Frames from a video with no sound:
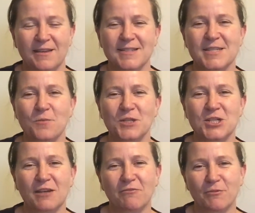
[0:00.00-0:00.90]
So much
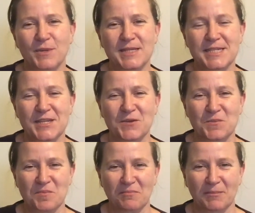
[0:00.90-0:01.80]
love from me to you.
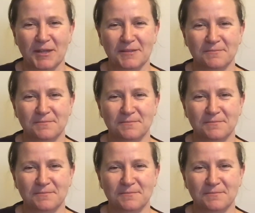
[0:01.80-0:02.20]
Bye-bye.